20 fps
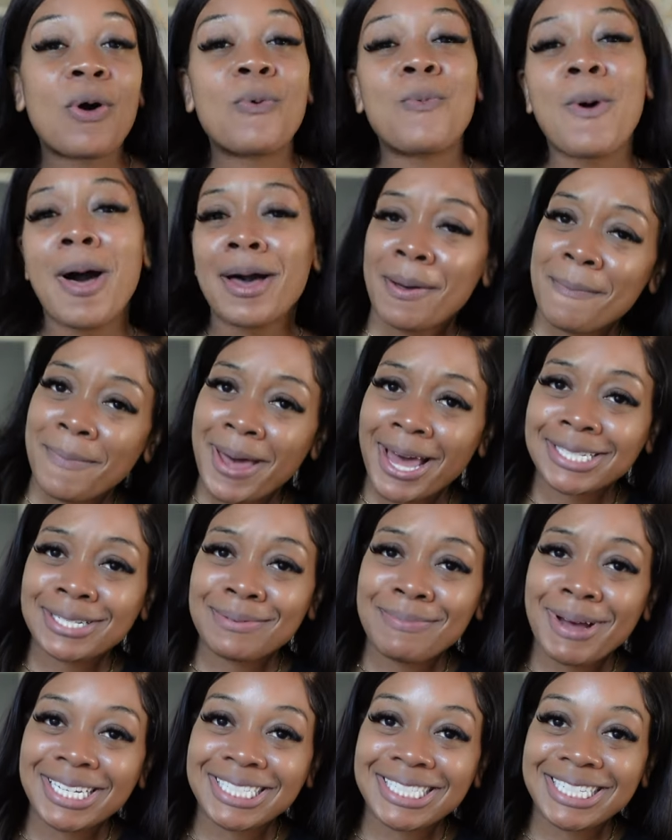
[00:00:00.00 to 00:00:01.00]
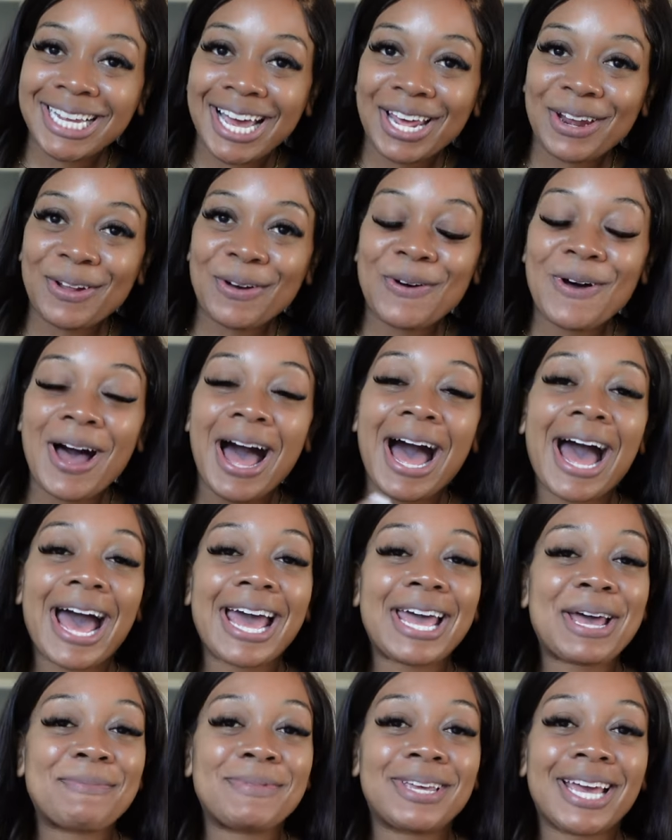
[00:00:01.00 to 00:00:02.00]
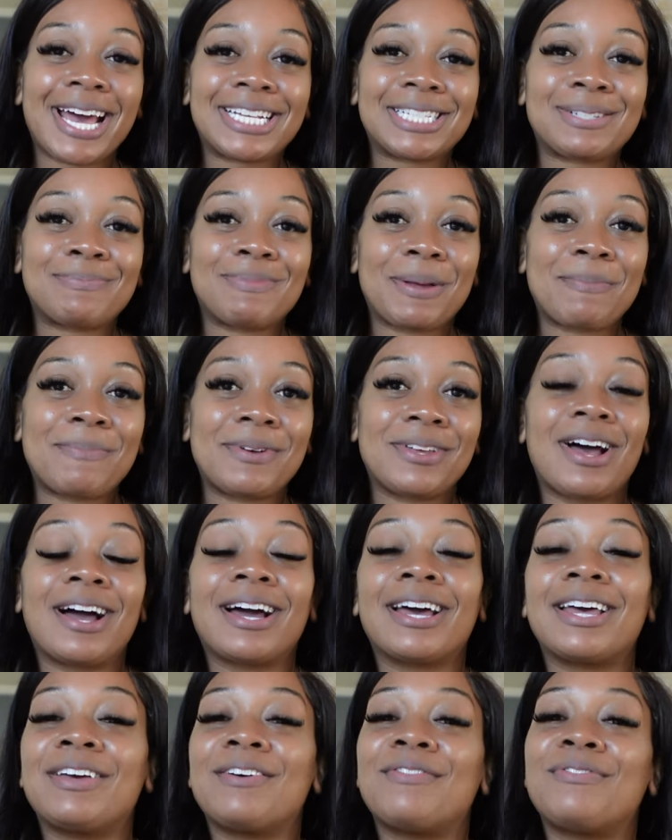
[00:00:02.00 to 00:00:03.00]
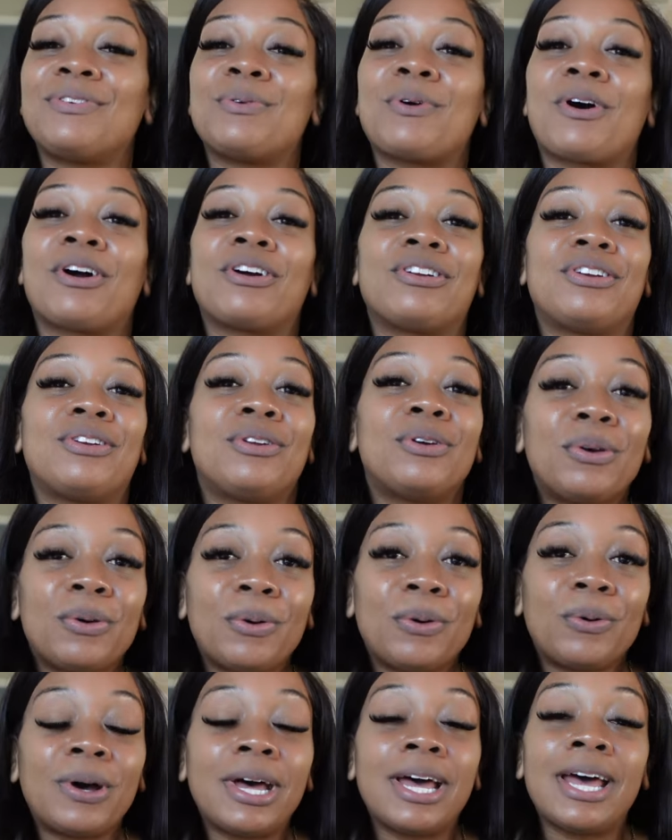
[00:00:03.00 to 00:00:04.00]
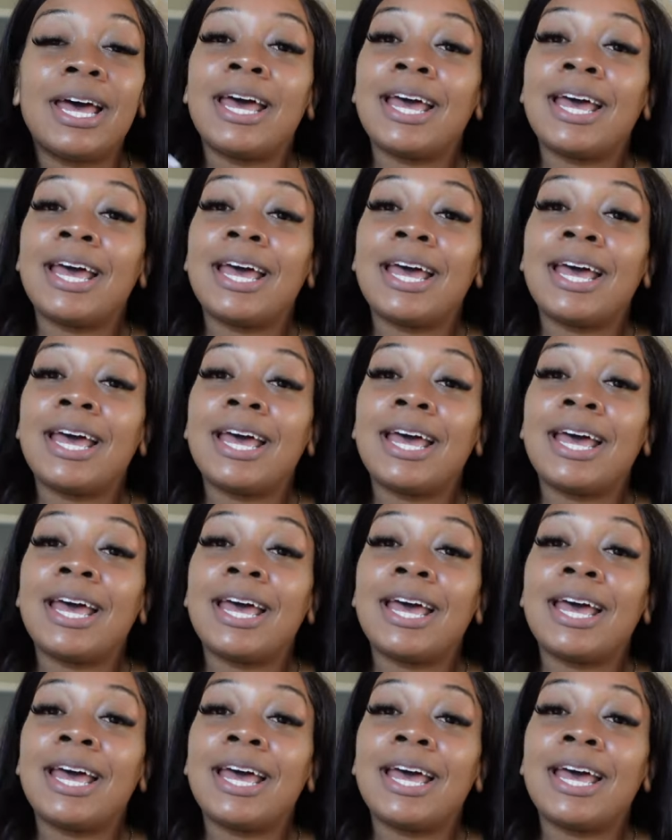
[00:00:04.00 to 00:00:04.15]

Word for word: Welcome back to my channel. I am Yasmine Bianca if you are new.